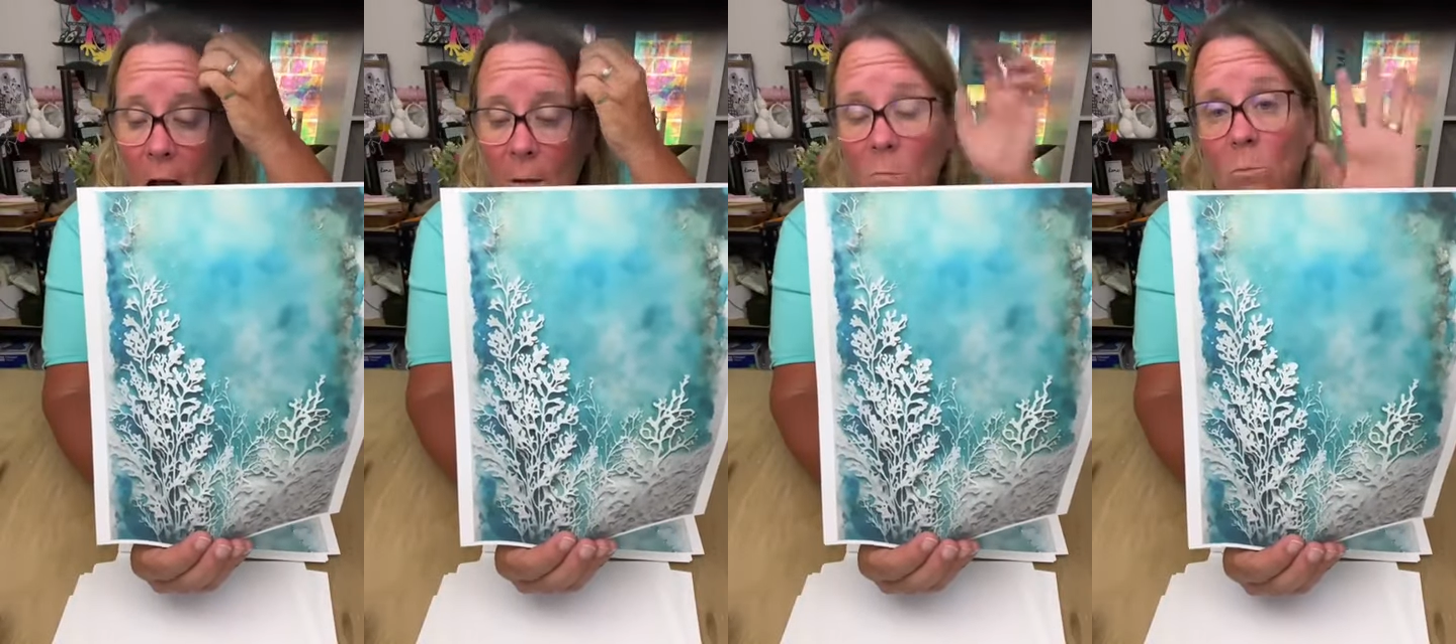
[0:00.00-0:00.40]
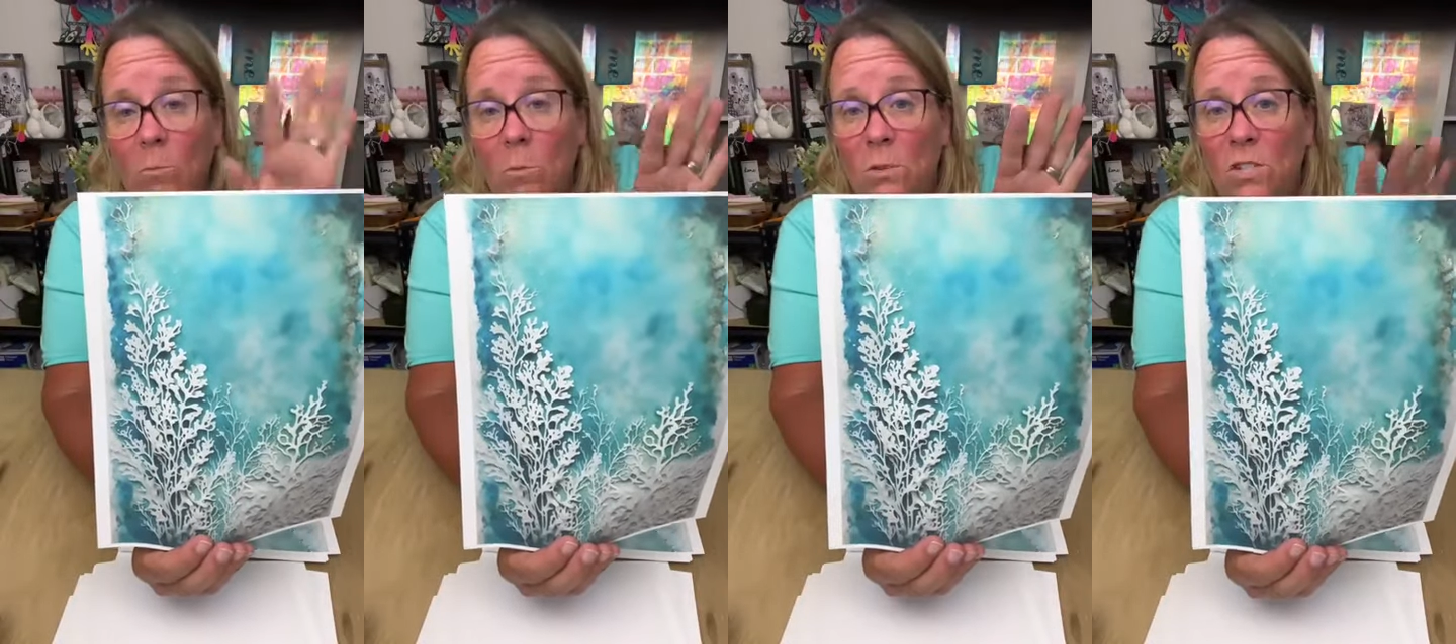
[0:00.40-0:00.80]

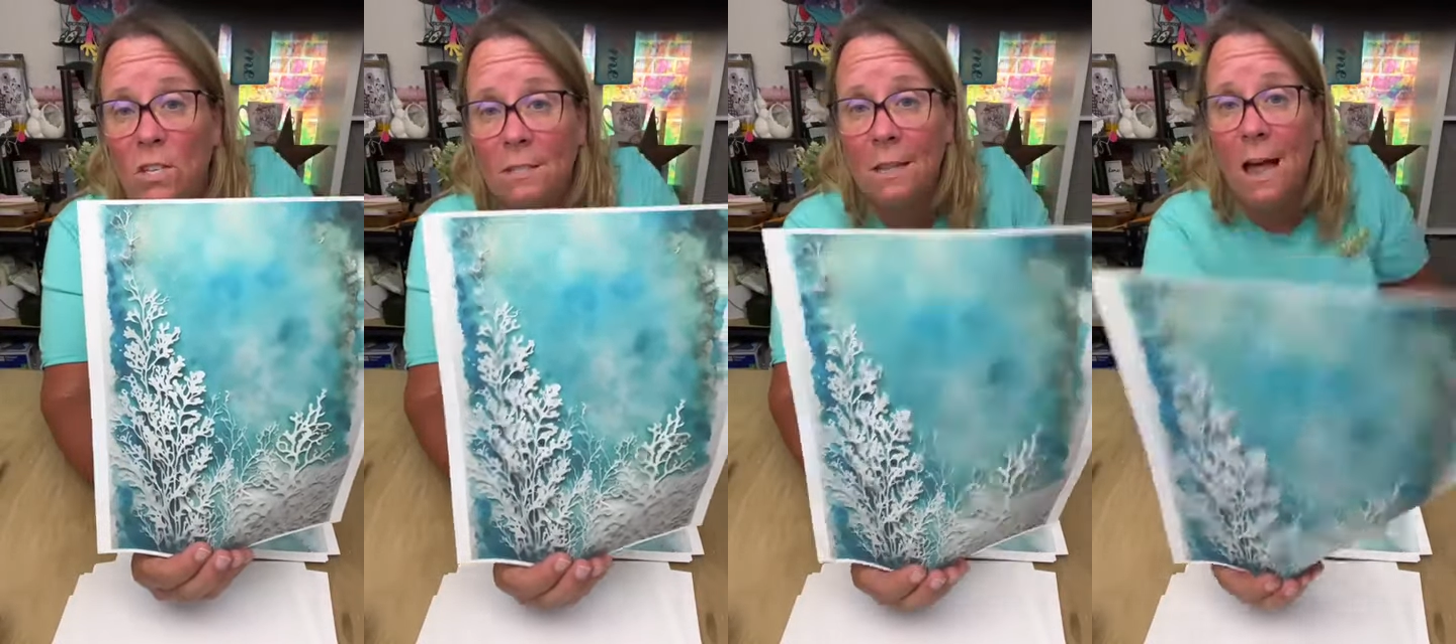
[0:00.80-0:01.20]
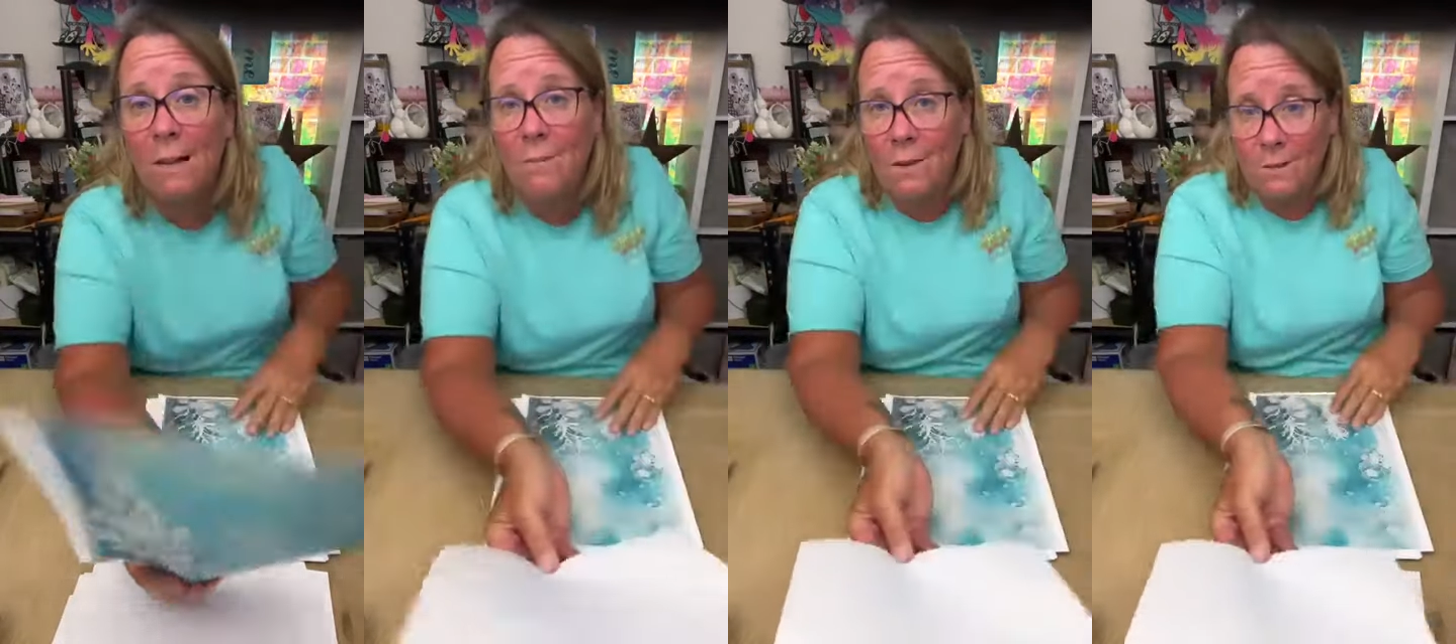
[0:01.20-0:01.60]
Um, we was just
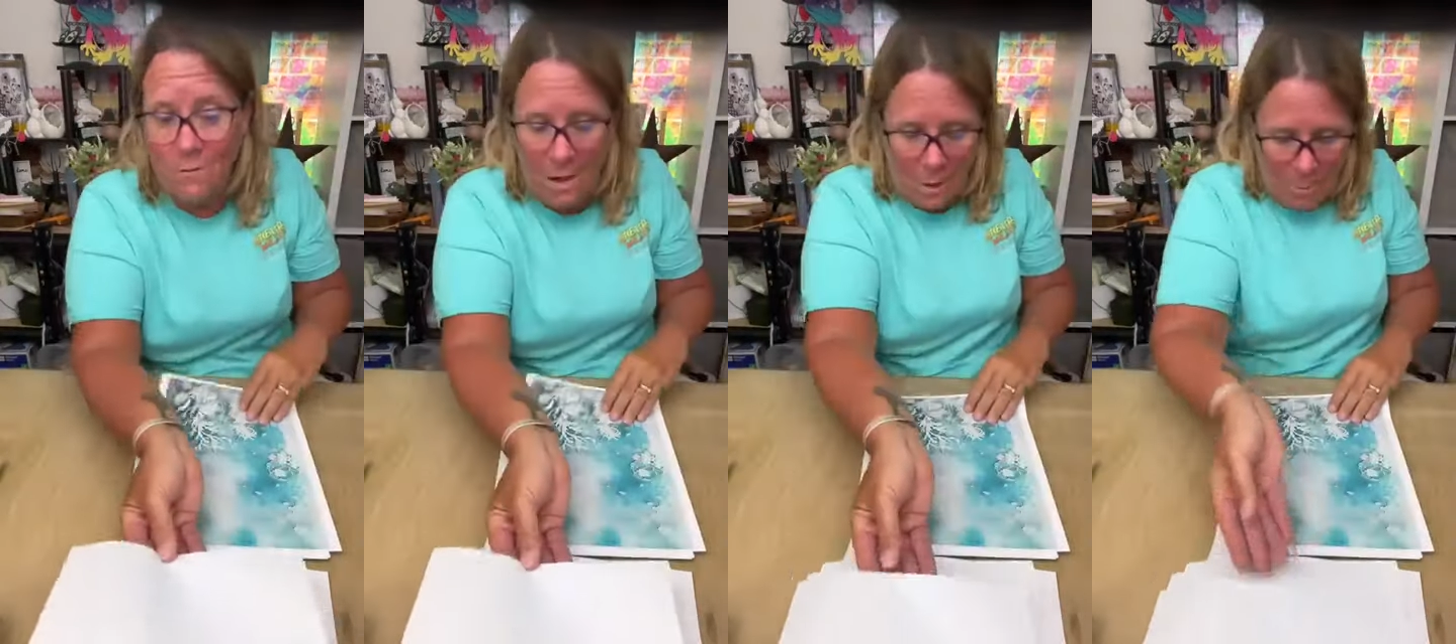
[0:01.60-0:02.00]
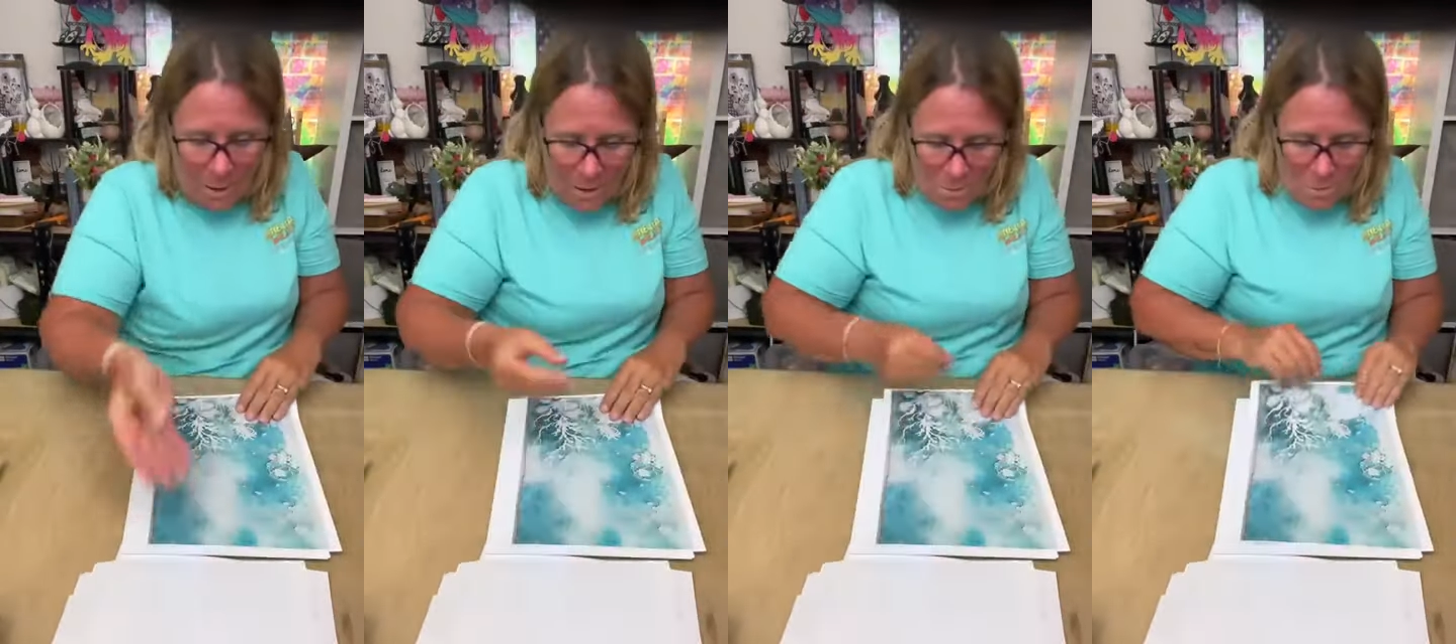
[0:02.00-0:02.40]
live in our
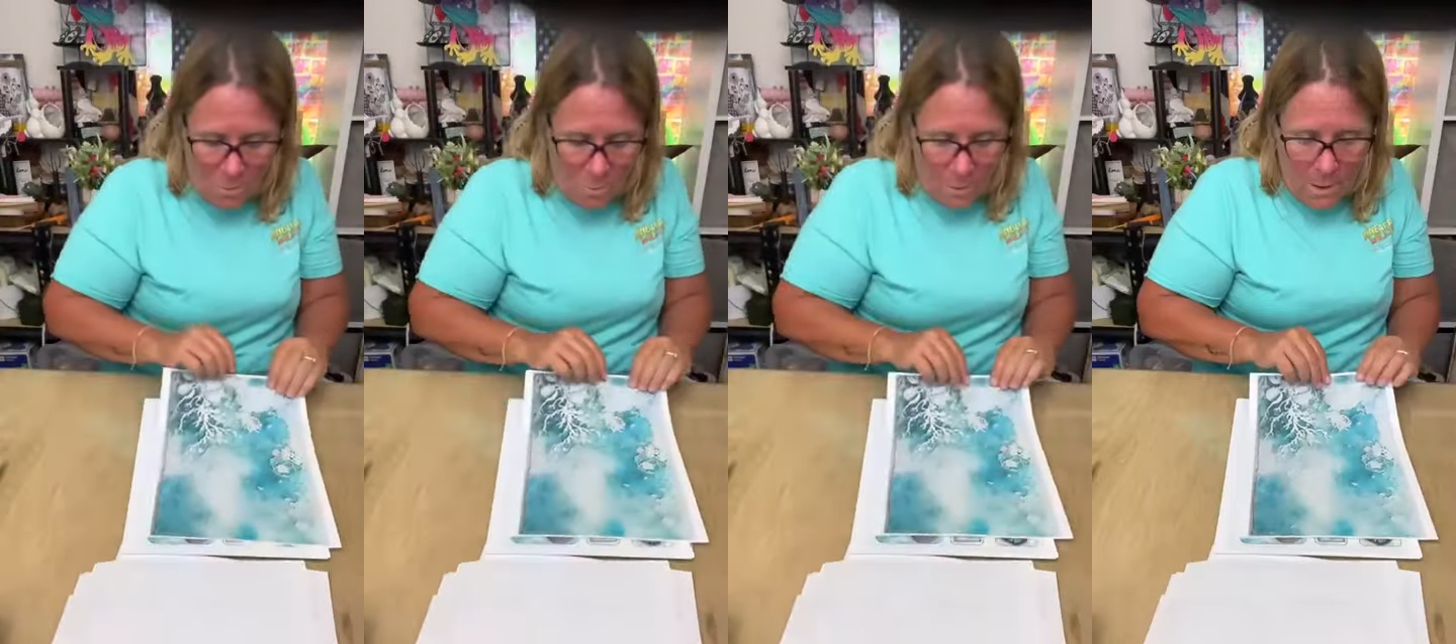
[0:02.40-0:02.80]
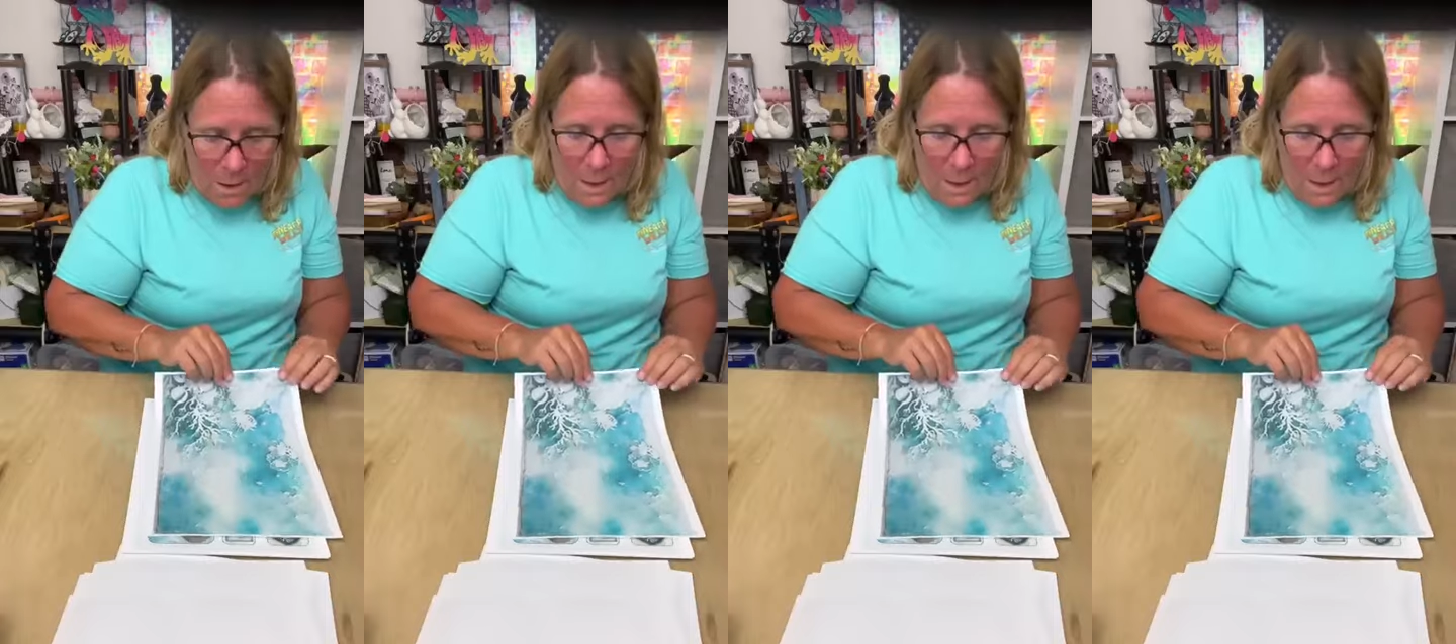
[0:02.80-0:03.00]
VIP group